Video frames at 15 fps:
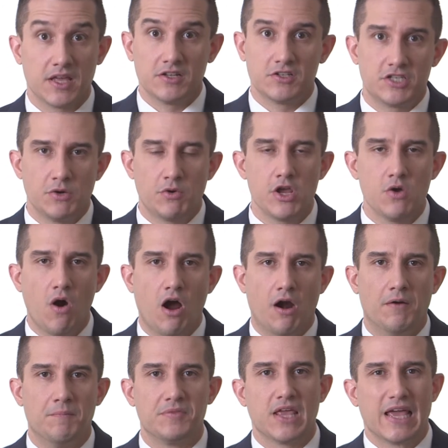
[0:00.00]
See where you
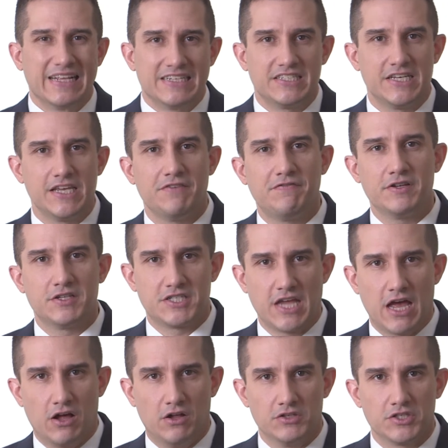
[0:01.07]
are. See if it
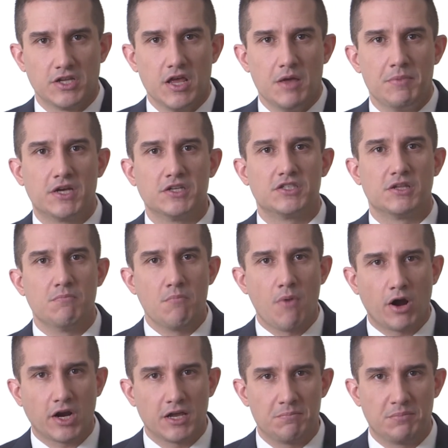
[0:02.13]
sells, because the
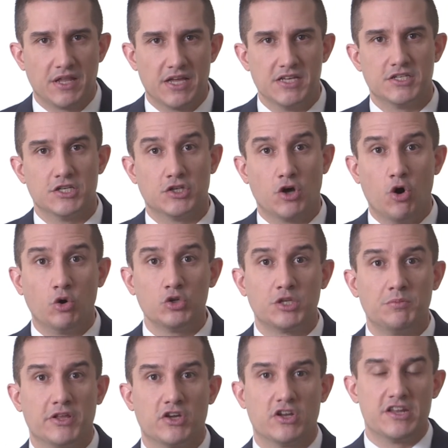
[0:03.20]
marketplace is
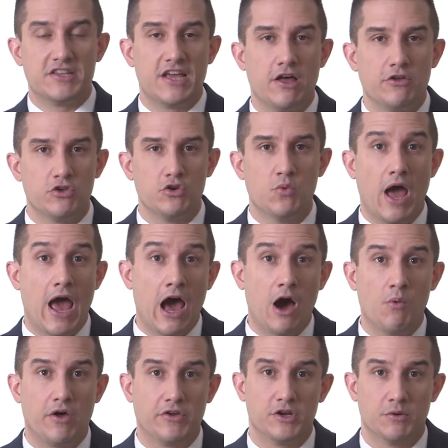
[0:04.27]
ultimately going to tell you how
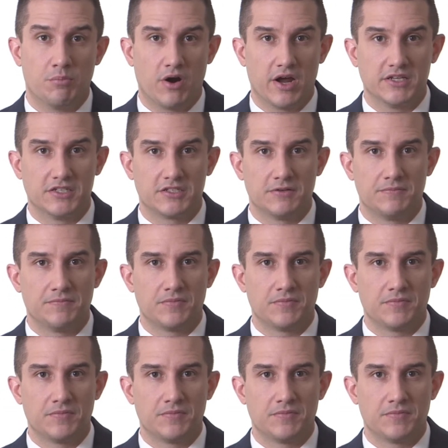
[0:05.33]
well you're priced.